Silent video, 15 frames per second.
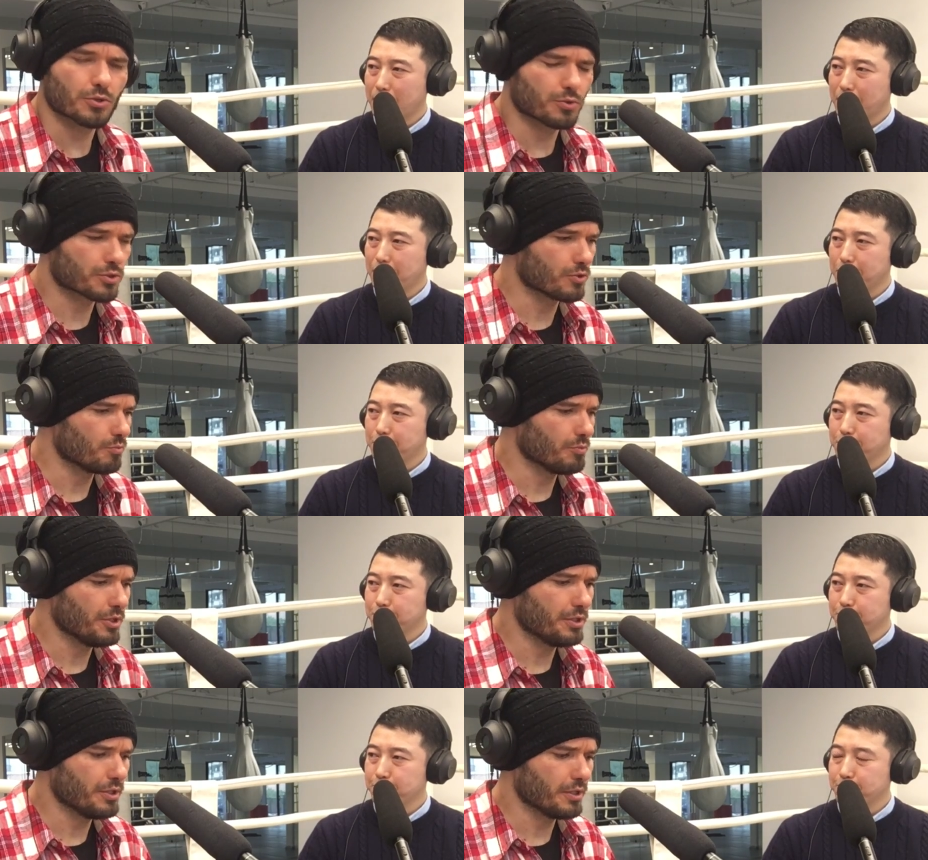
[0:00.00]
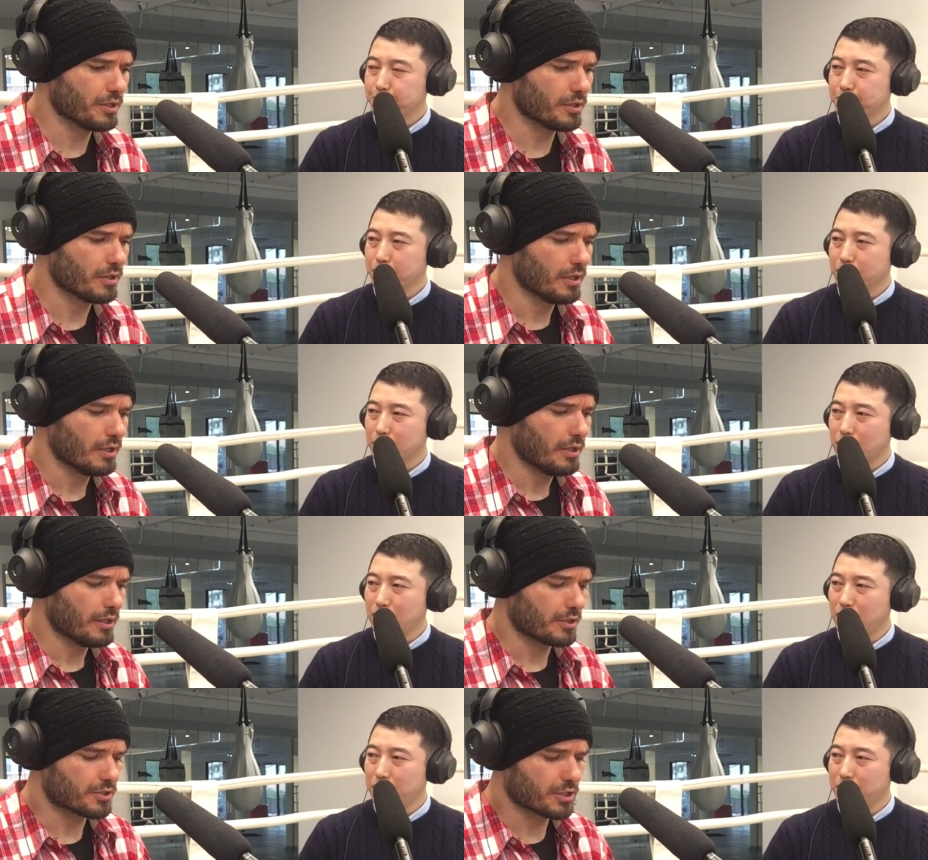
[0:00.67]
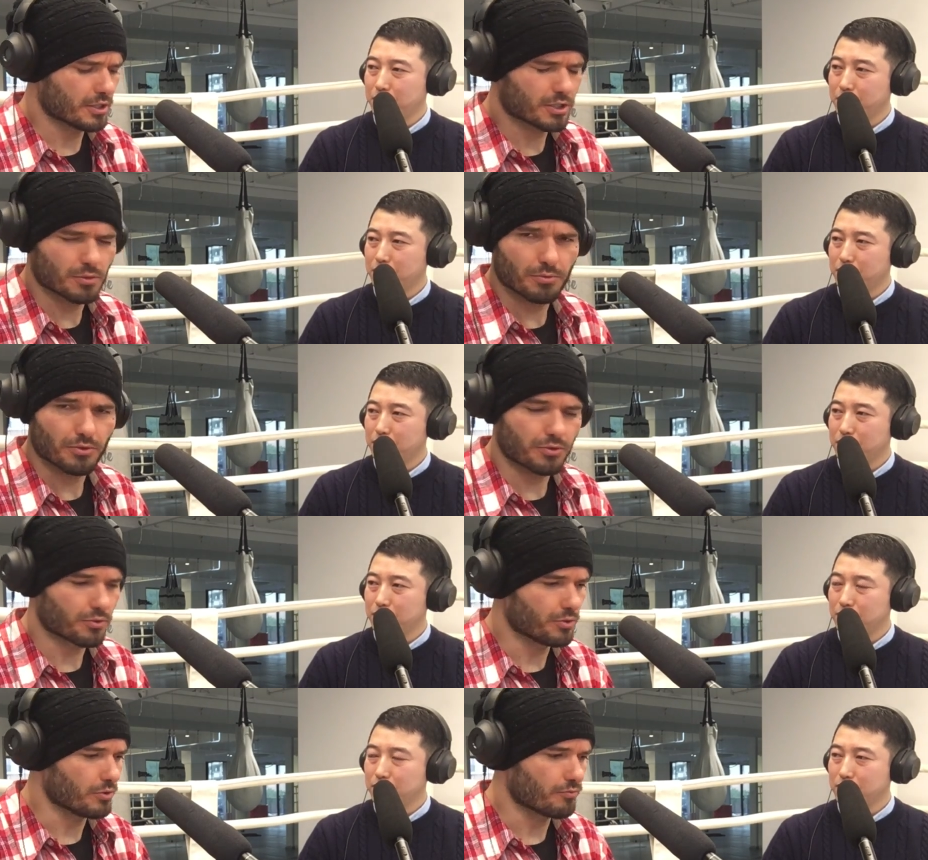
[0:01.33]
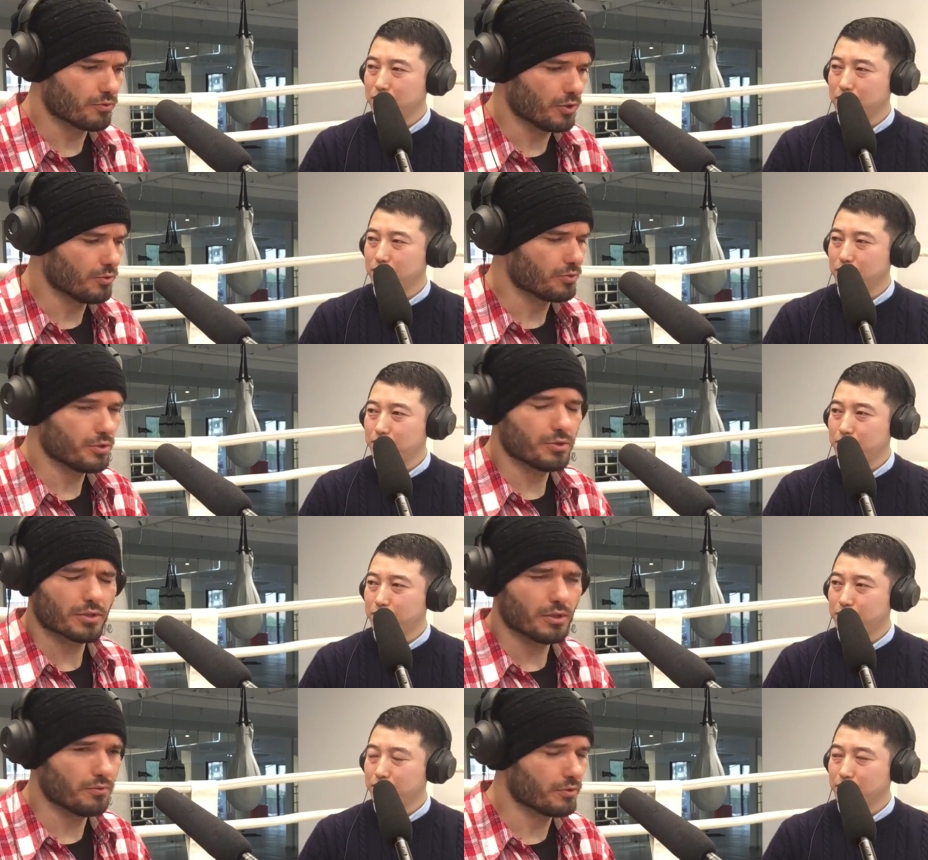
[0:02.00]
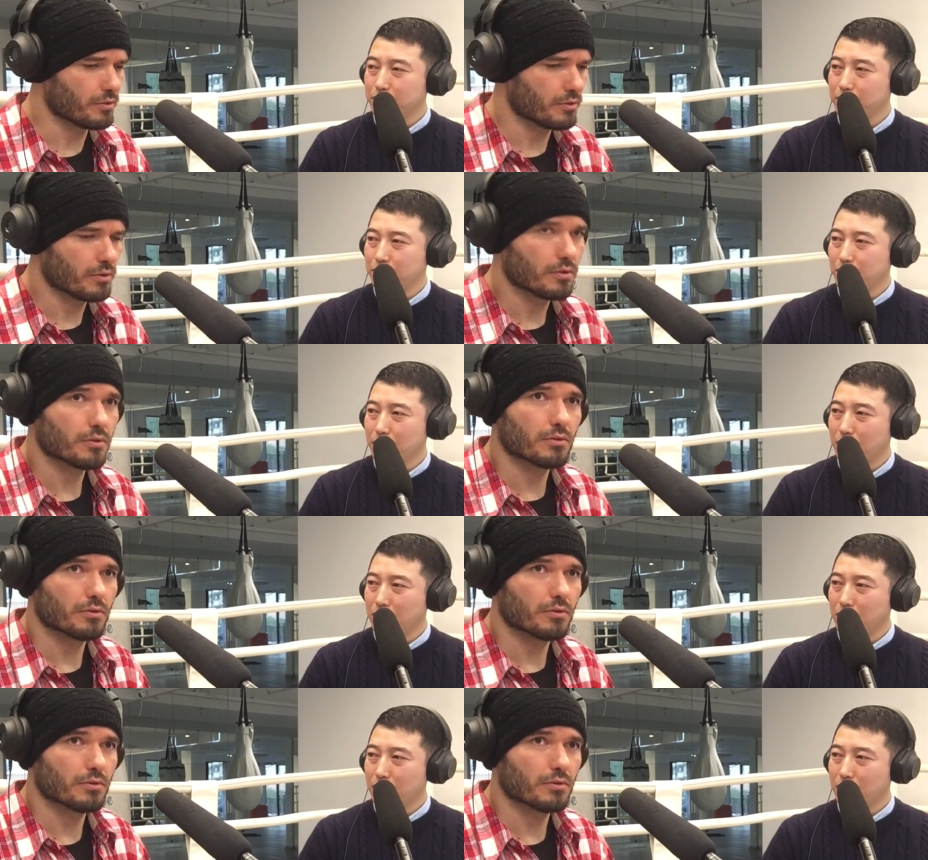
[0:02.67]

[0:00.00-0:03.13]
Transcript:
Speaker 1: social media accessible through your phone. You can even